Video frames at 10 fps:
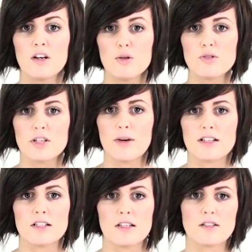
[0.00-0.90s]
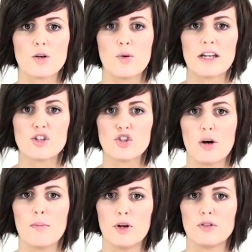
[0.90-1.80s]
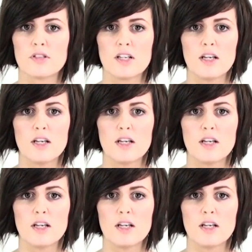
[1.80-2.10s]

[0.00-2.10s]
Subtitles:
Also added is a quick shot mode,